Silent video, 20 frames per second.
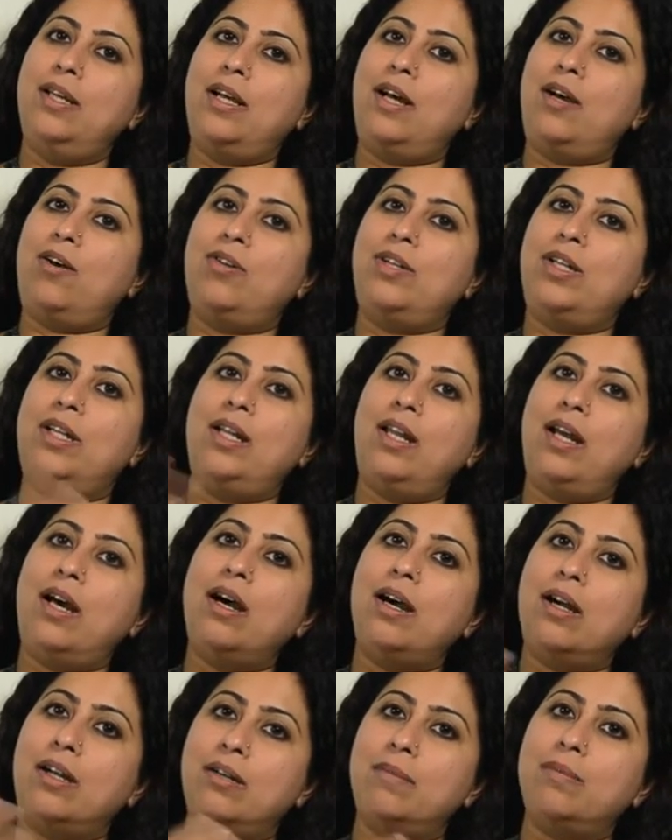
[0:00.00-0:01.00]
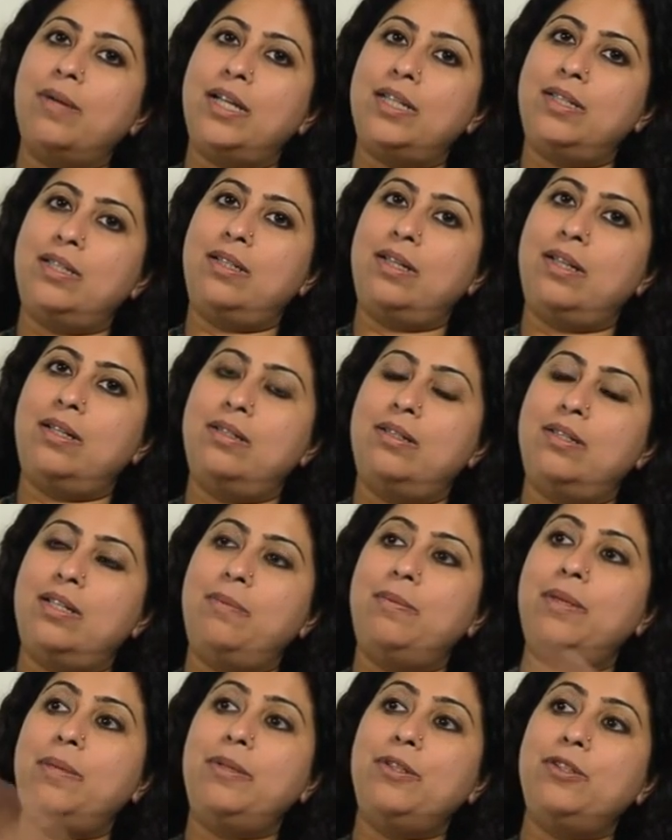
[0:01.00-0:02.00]
on a lark, my son
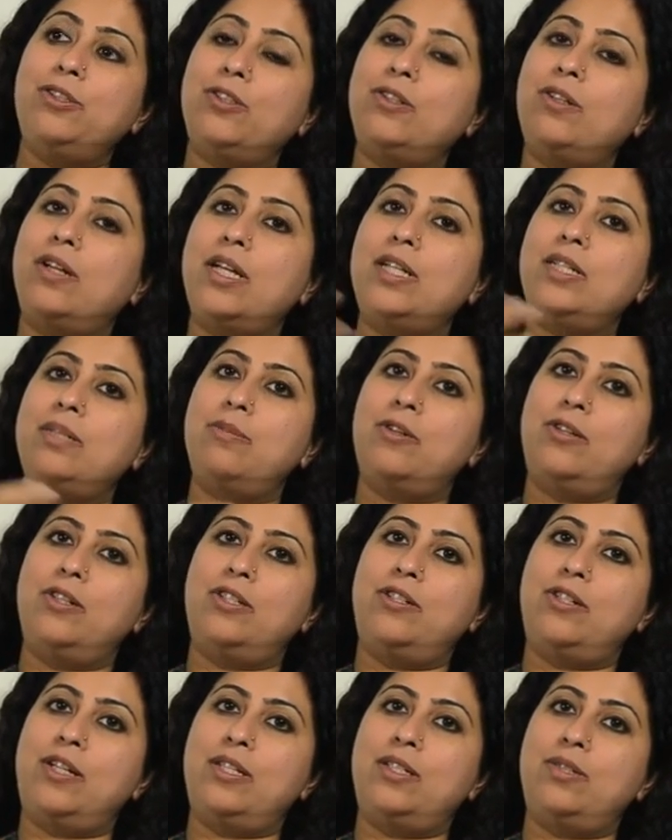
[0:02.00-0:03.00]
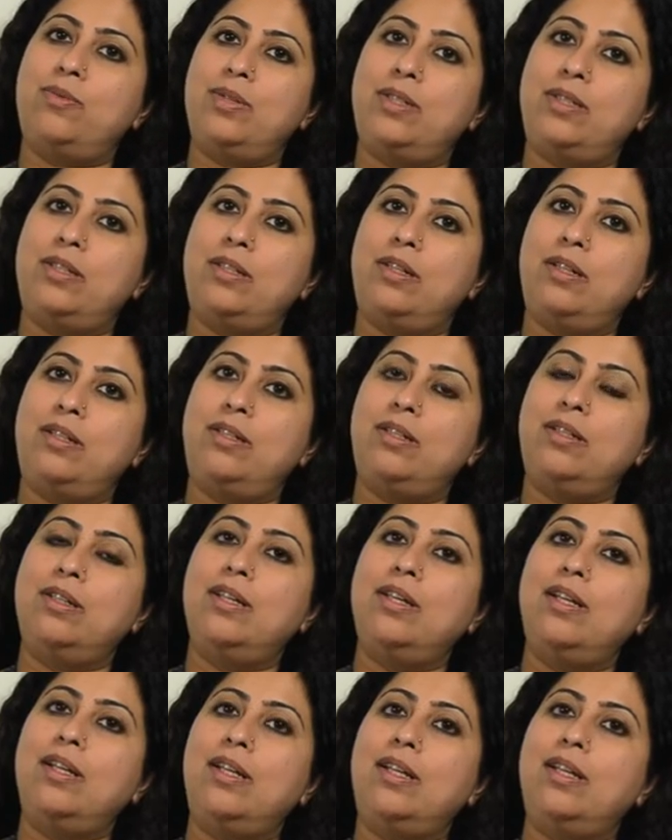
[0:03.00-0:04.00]
said, maybe you should write about a transvestite.
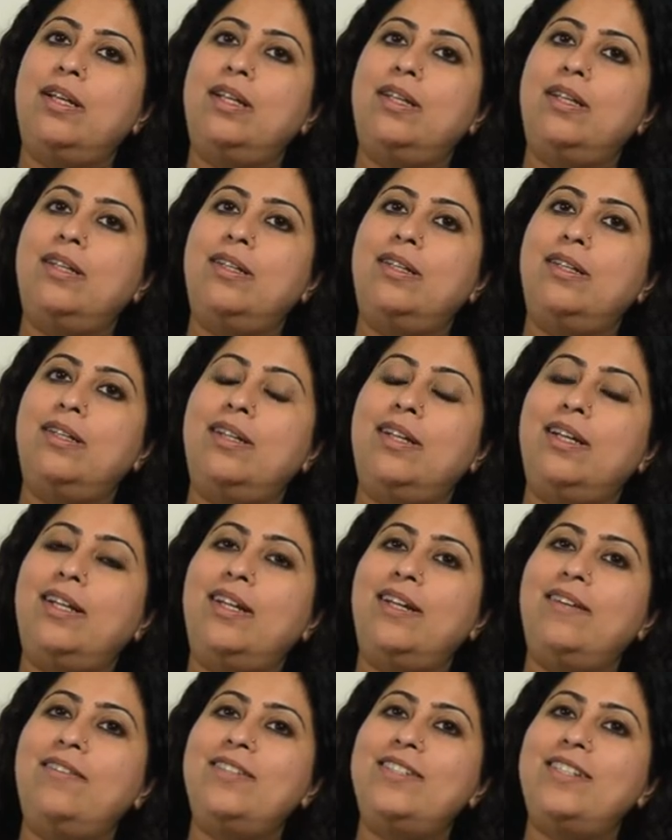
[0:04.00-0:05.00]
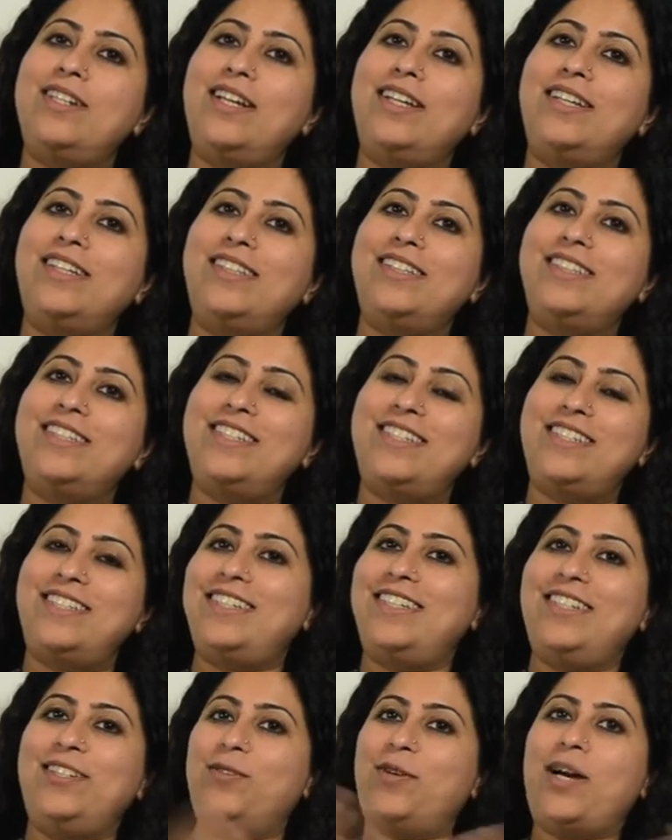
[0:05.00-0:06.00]
And I was like,
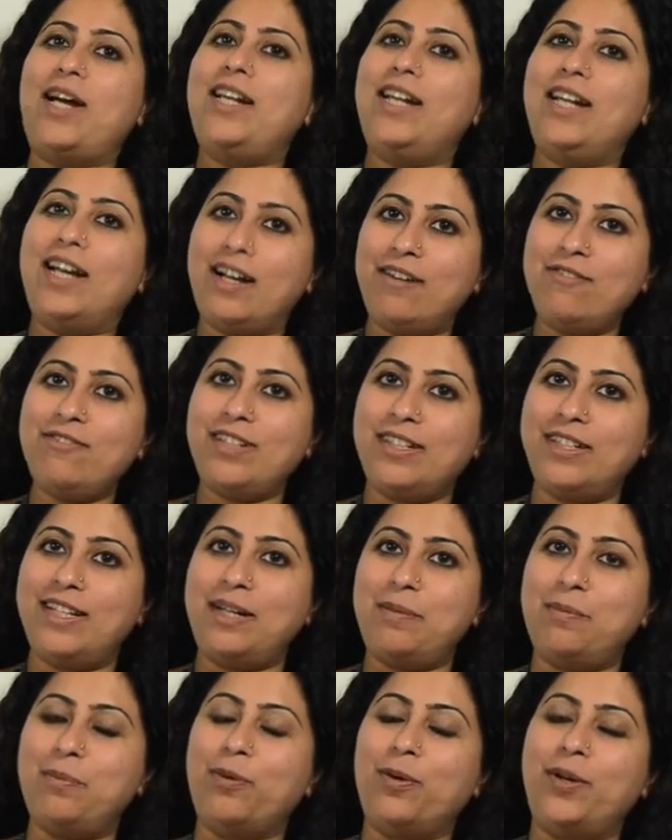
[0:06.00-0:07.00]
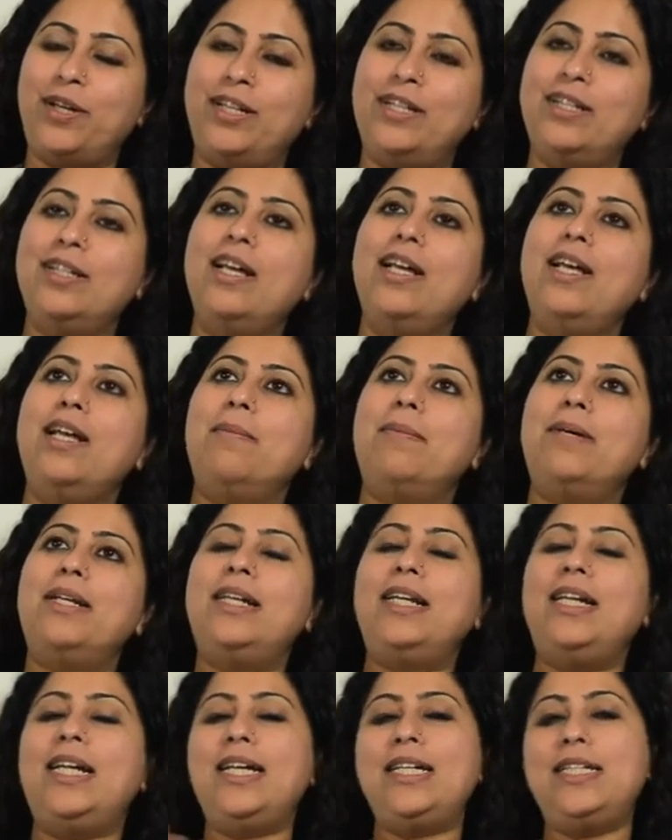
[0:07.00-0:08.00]
this, you know, I laughed at that point. But
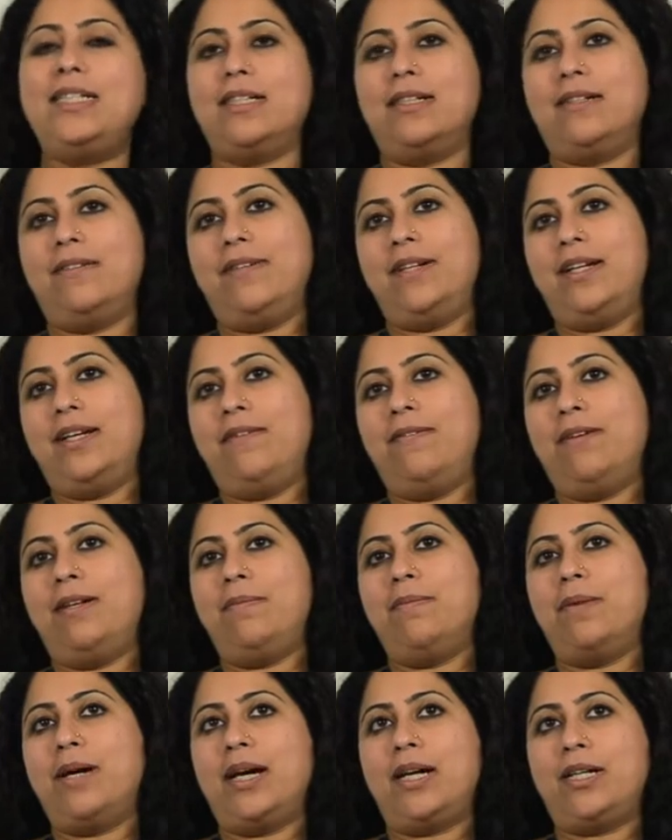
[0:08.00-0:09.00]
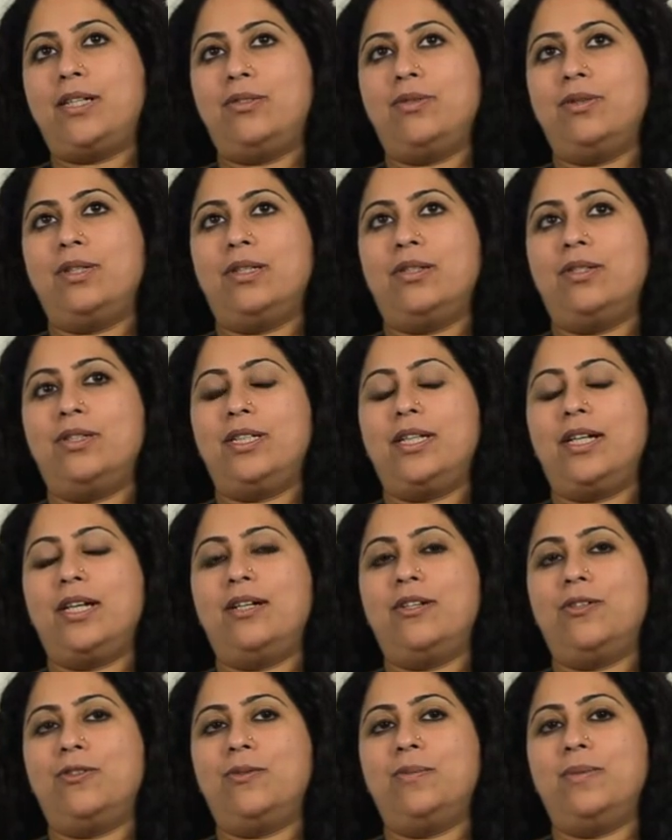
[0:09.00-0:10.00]
later, when I went back to the
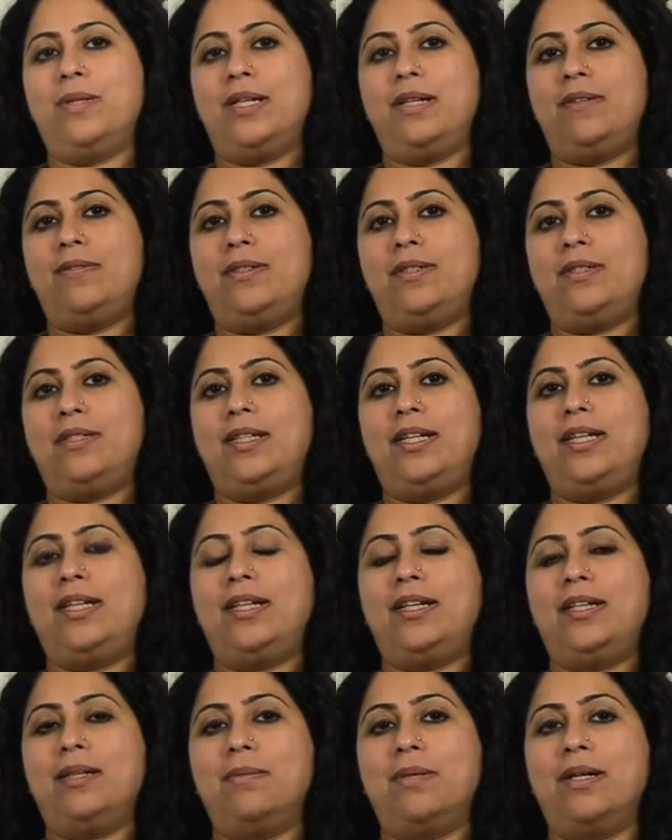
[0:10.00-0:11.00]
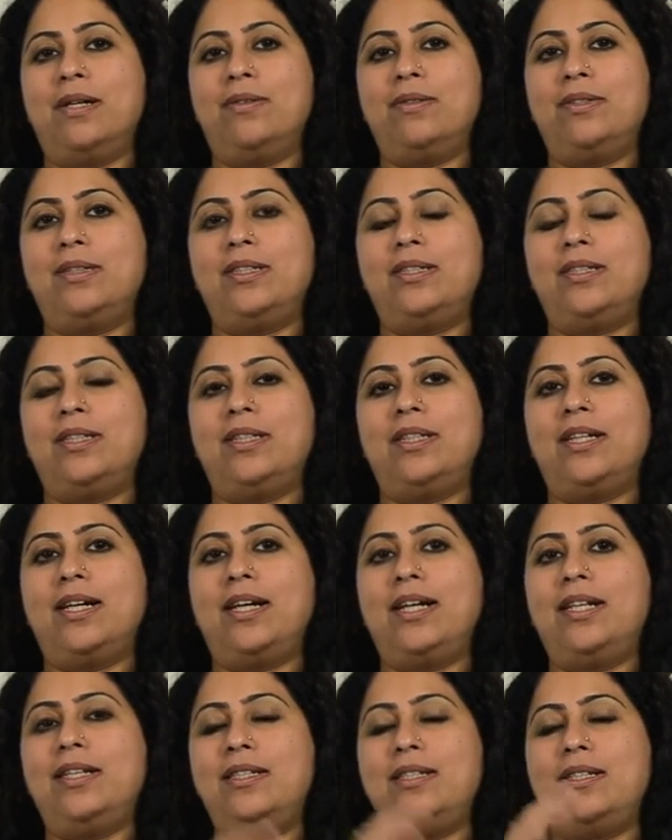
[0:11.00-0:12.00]
hotel room and I was thinking about it, and I
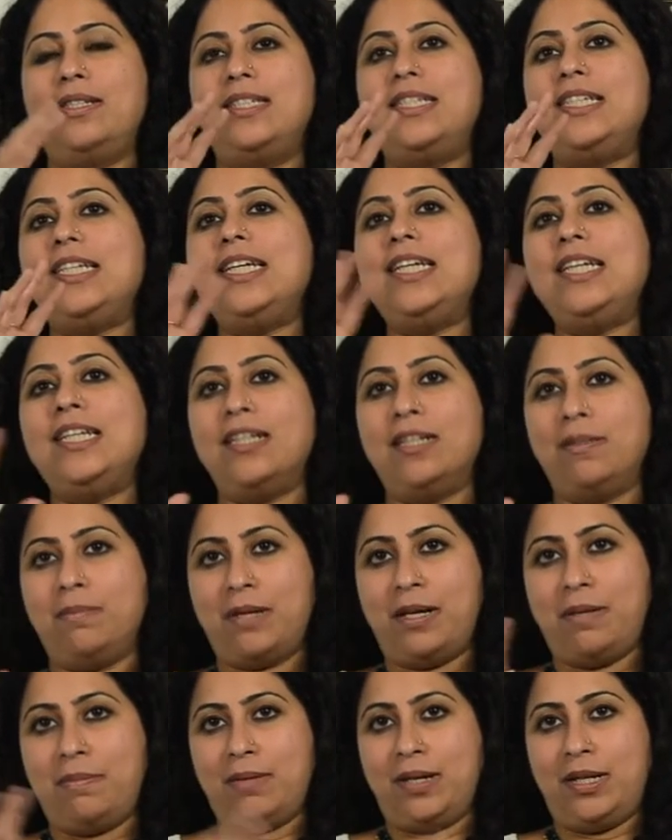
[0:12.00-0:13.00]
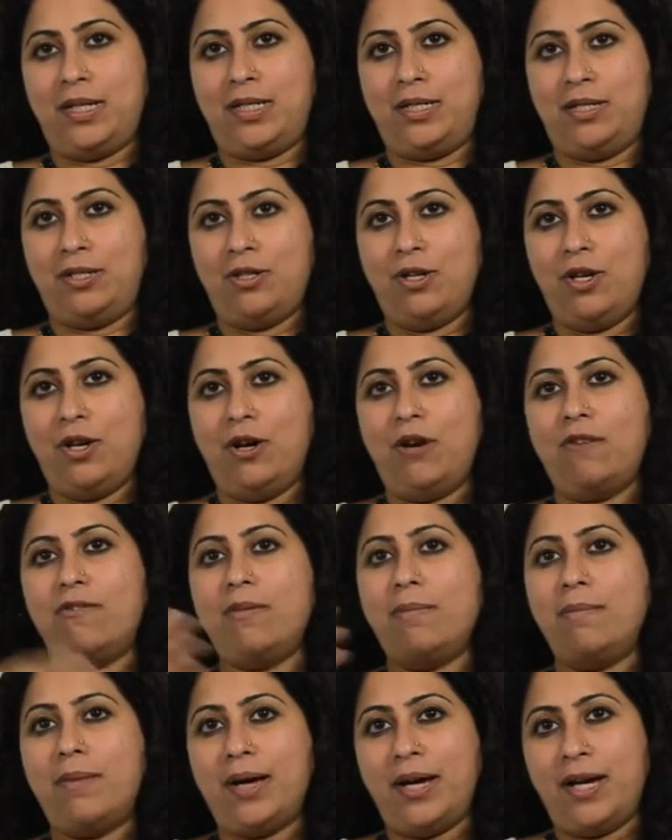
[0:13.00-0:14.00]
had this scene in my mind of
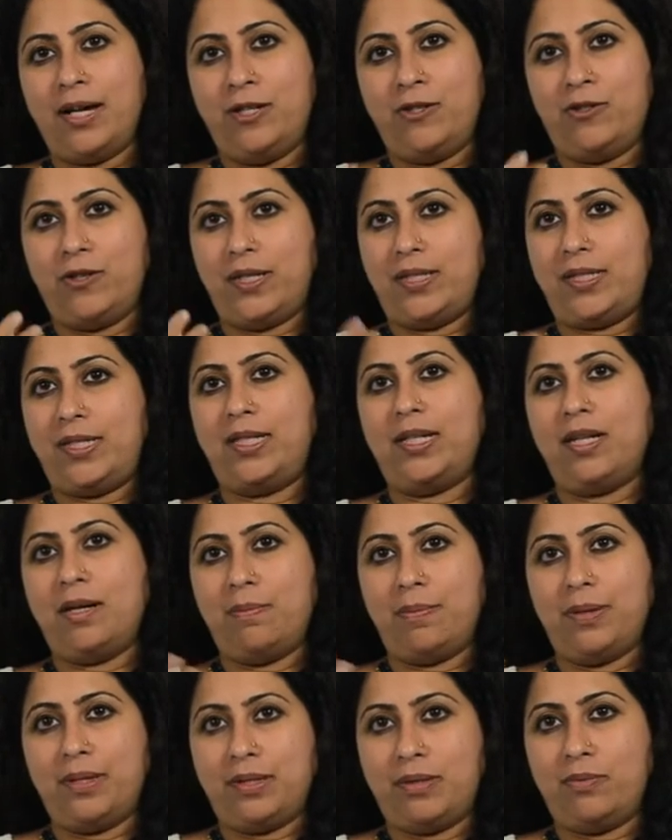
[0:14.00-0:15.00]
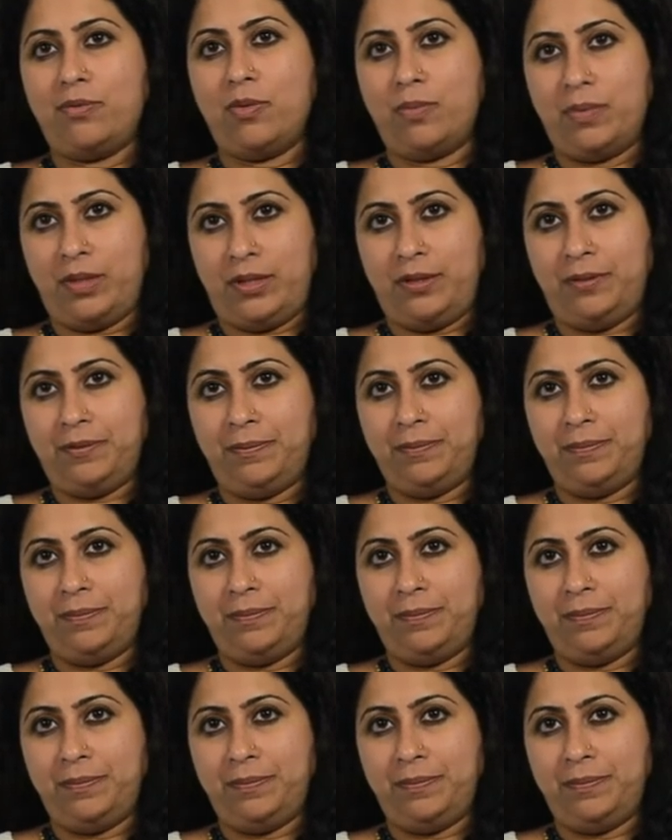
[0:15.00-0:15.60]
a man dressing up as a woman.